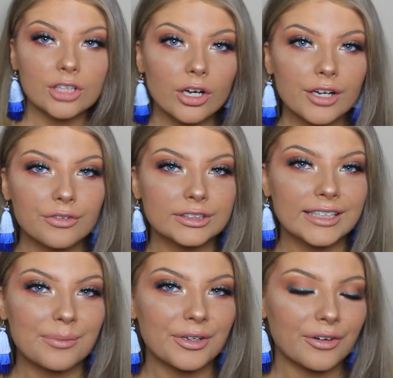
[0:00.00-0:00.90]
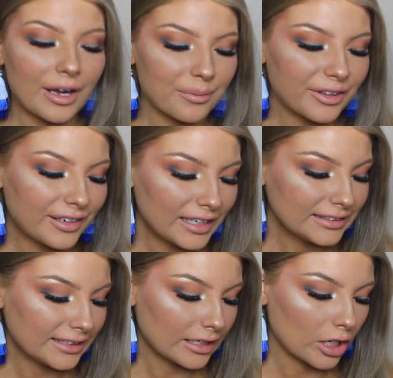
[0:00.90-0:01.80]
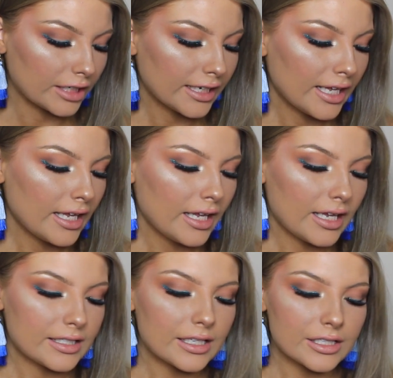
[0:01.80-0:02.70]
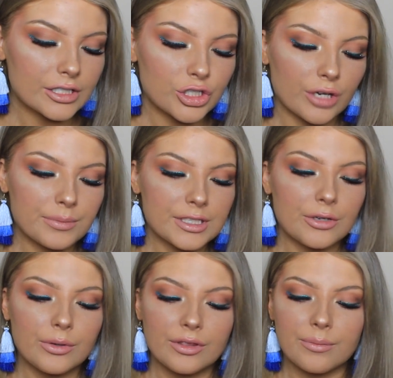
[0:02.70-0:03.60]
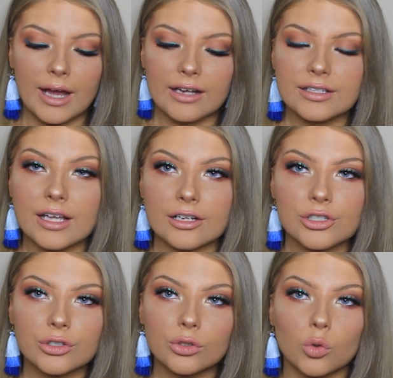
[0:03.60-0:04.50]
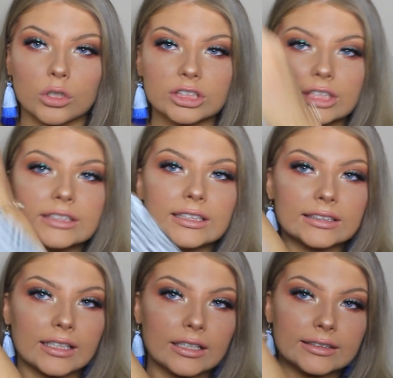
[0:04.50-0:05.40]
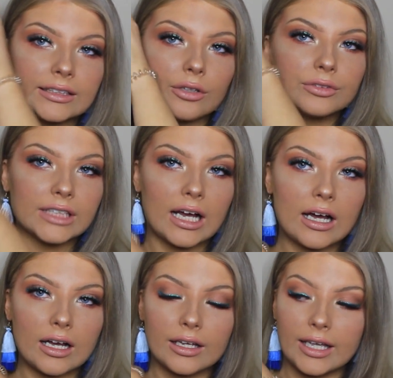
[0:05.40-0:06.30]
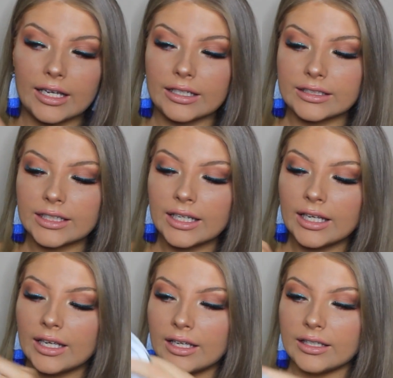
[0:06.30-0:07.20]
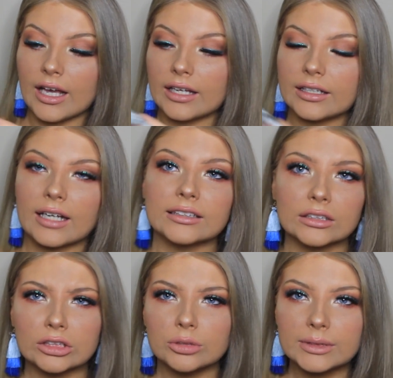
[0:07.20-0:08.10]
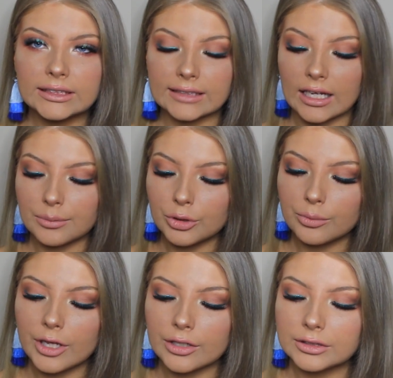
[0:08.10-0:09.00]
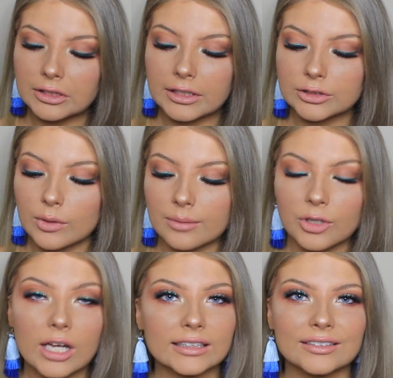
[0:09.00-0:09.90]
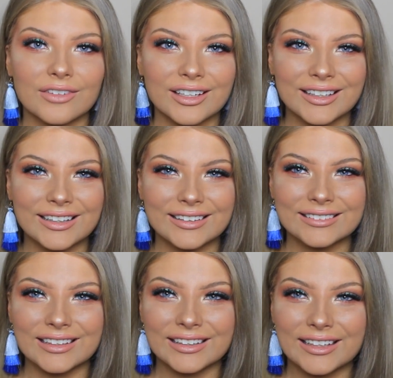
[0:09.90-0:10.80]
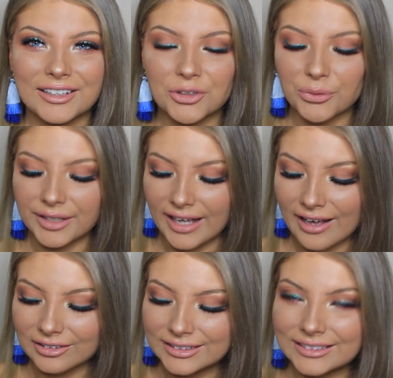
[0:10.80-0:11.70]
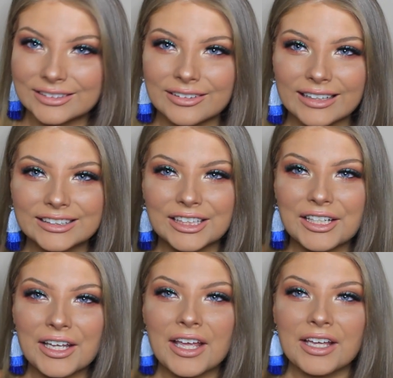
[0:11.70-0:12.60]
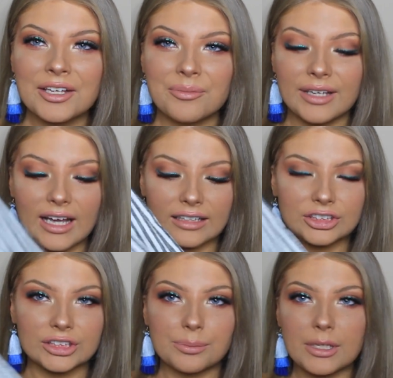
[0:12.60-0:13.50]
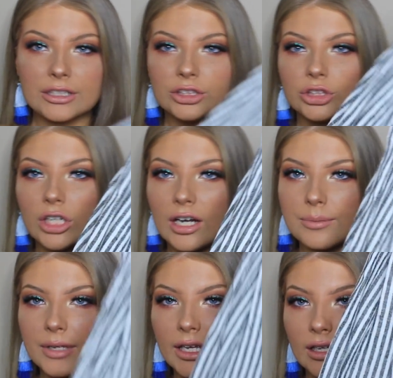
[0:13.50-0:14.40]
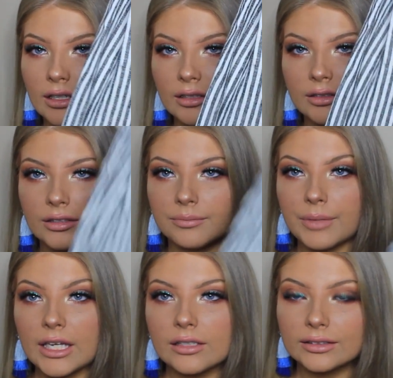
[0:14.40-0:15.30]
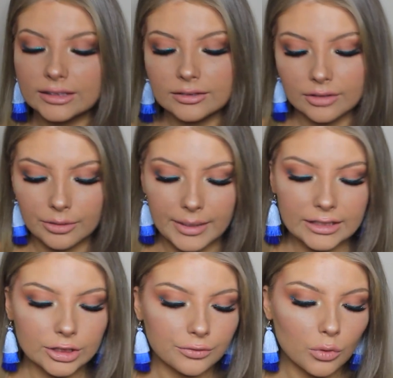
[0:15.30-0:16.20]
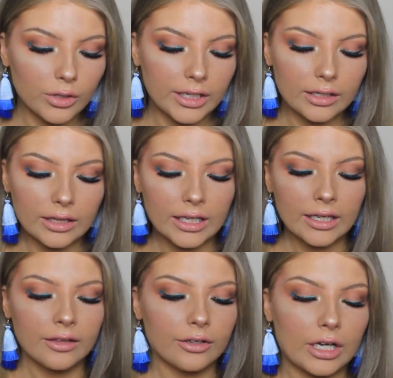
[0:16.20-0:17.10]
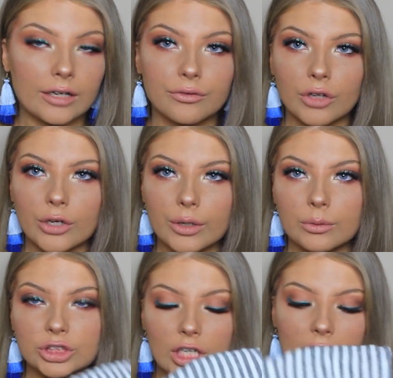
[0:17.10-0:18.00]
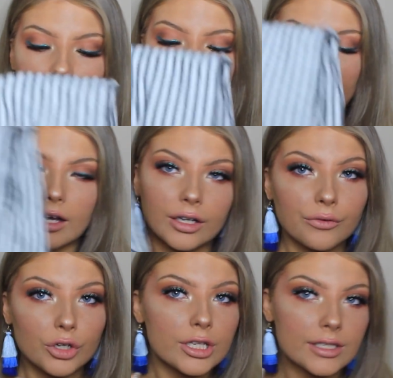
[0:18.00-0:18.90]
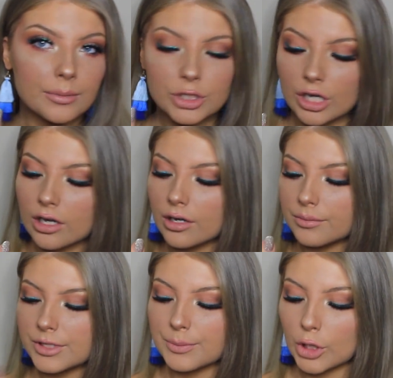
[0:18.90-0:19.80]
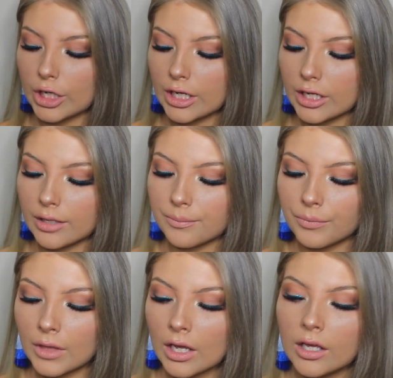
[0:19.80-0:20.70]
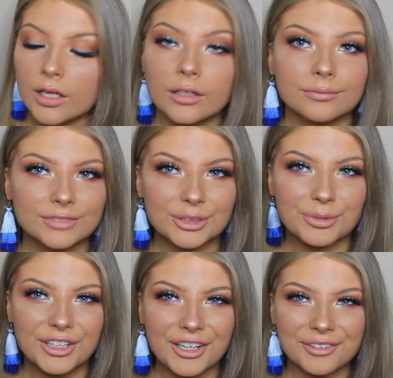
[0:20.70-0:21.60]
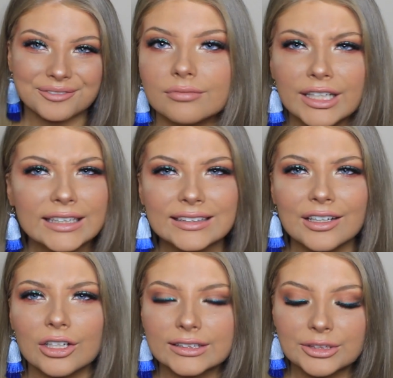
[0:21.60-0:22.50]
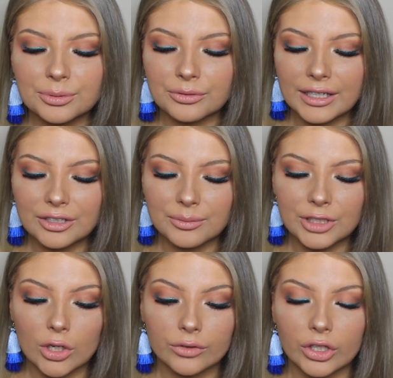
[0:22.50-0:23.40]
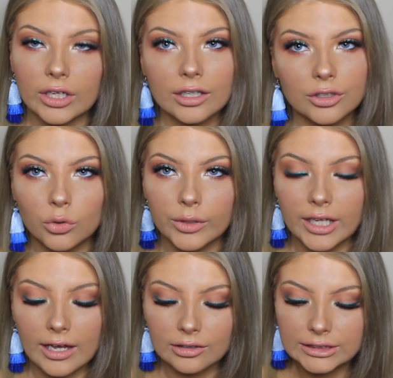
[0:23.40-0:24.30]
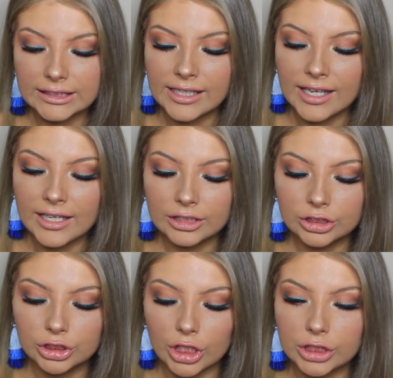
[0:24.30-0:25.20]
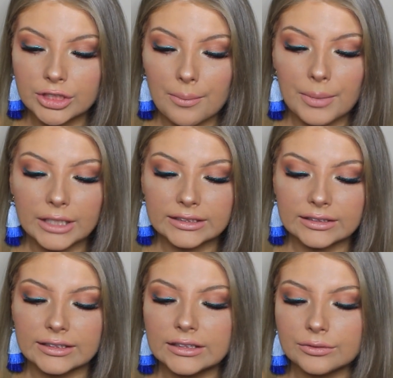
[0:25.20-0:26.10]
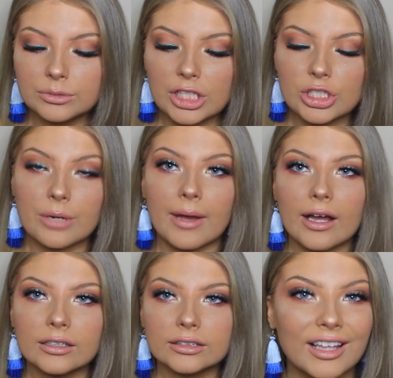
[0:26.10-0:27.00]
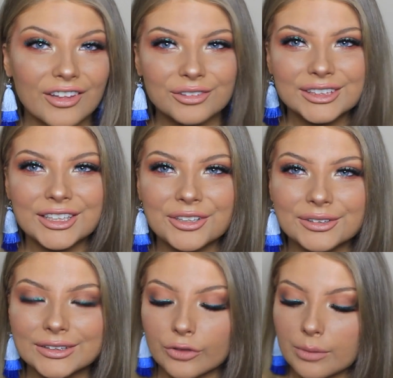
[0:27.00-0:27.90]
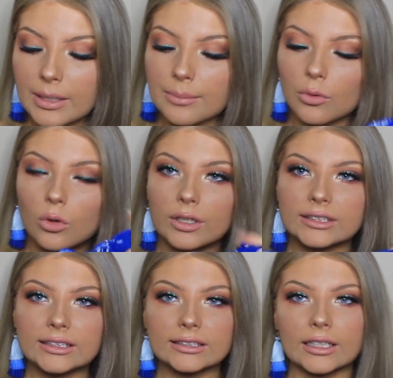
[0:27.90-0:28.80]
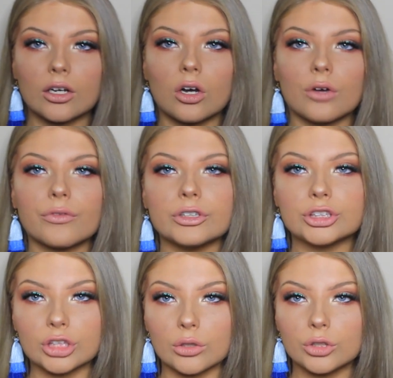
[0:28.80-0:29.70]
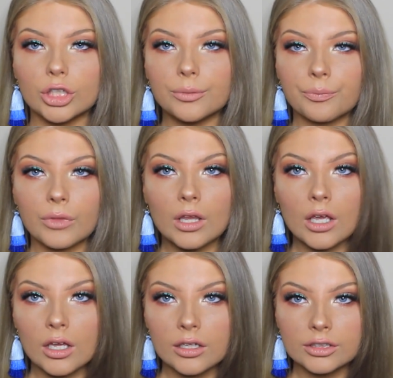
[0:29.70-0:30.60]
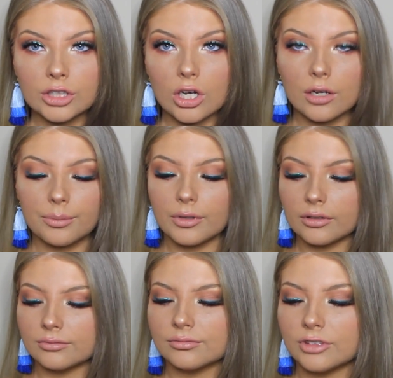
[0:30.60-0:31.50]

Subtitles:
Sorry for skipping around, but the next thing I got is this jumpsuit, and the back is actually gorgeous. It's like a self-tie, and yeah, it has a little bit of side boob though, so that's why I'm classifying it in the going out direction. But yeah, it's just pinstripe and pants, and the pants are full length. They're kind of flowy, which I like for the summertime, spring. Super cute. The next thing I got is super random and not really like a going out shirt, but this is from TJ Maxx. I thought it was cute. It's Free People. It's this like off the shoulder top.